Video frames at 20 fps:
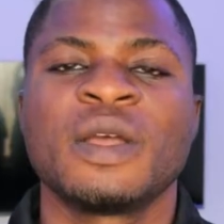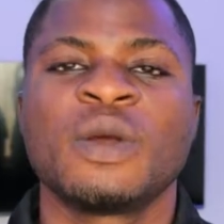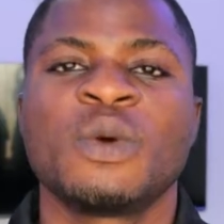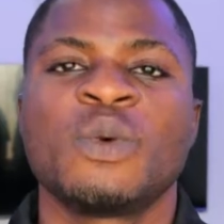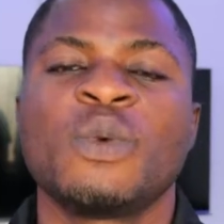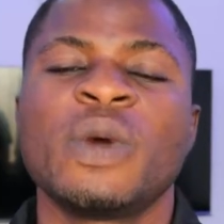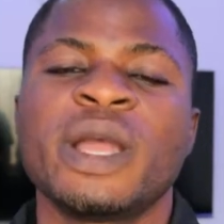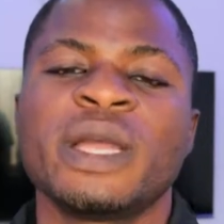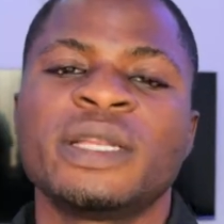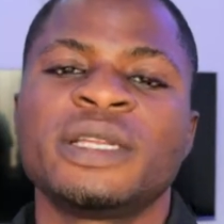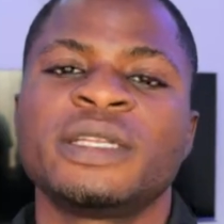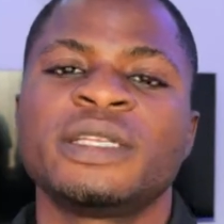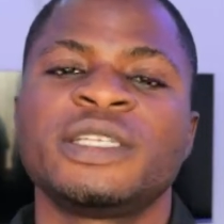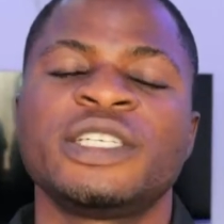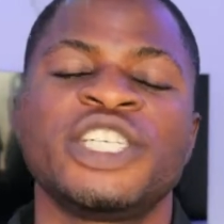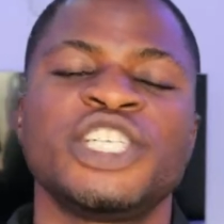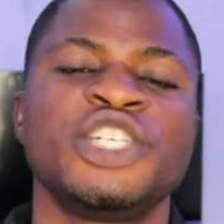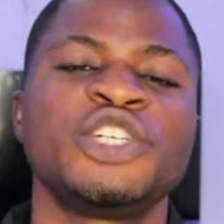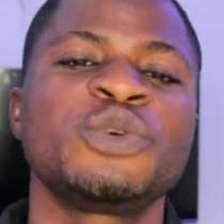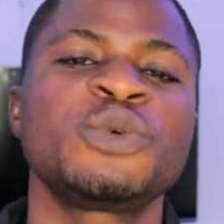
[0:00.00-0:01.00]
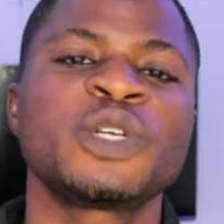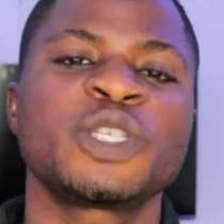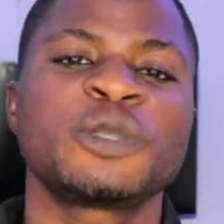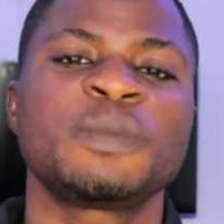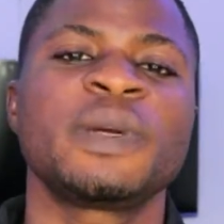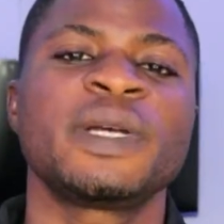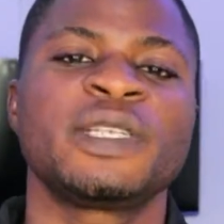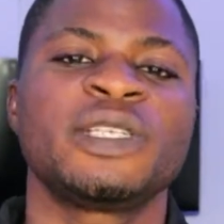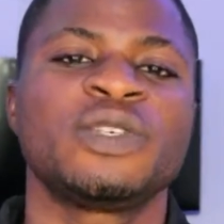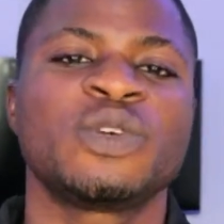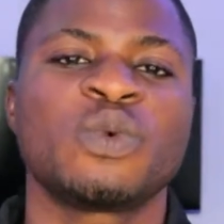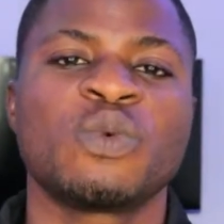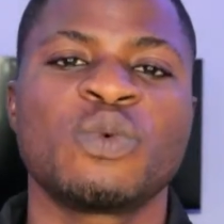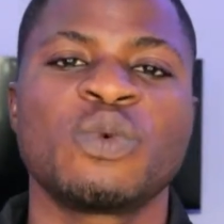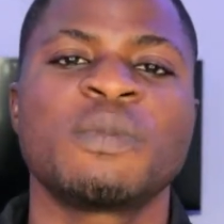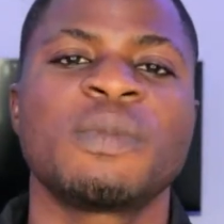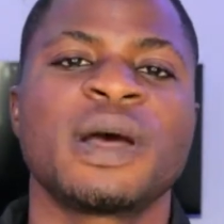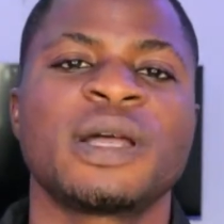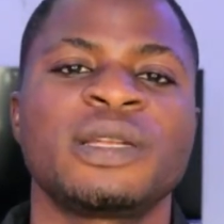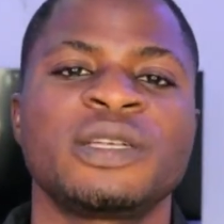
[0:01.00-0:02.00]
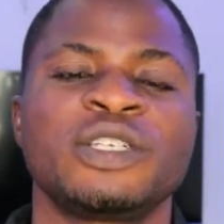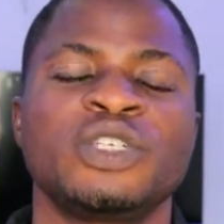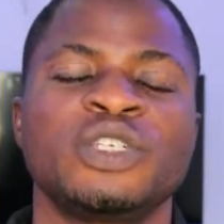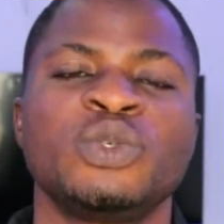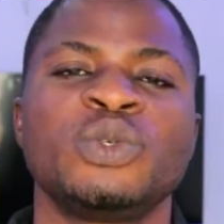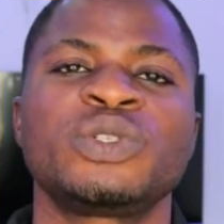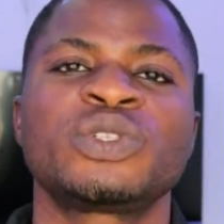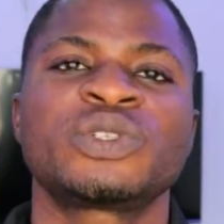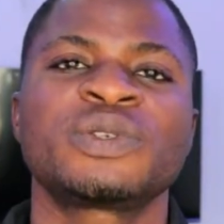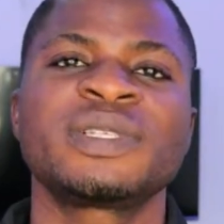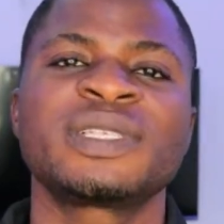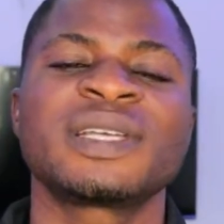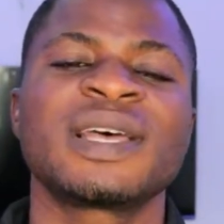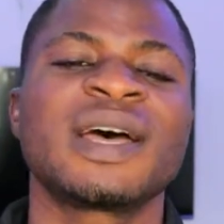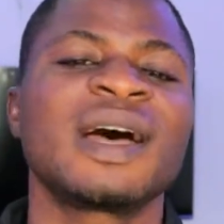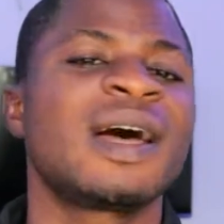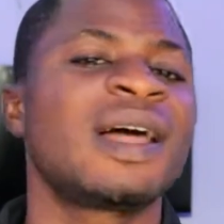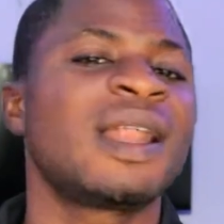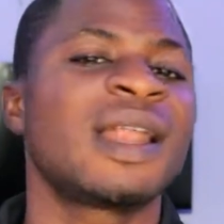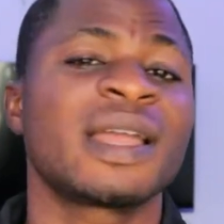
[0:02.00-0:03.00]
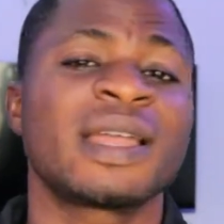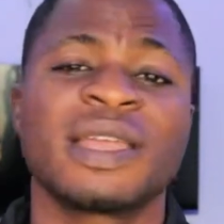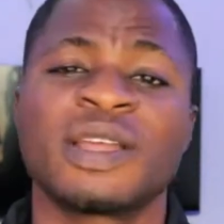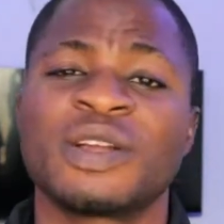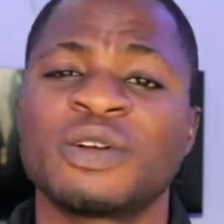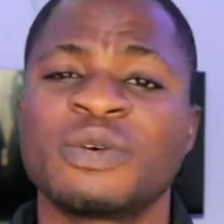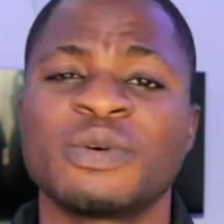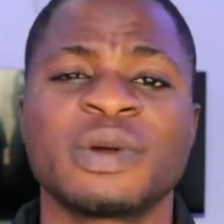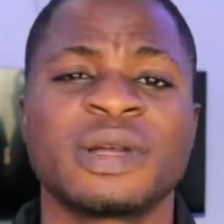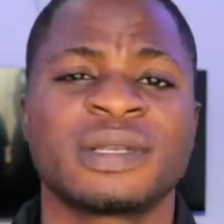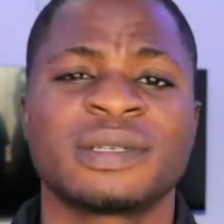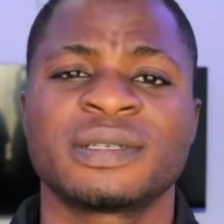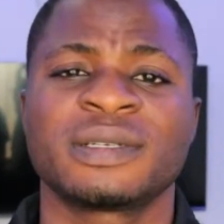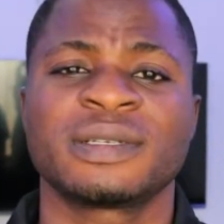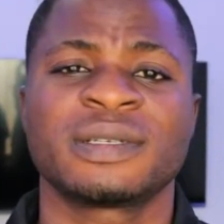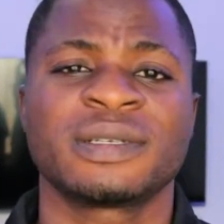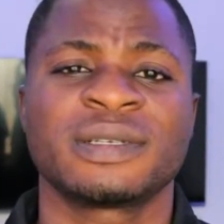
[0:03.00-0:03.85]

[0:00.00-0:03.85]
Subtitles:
When you respect your woman, you treat her like a queen.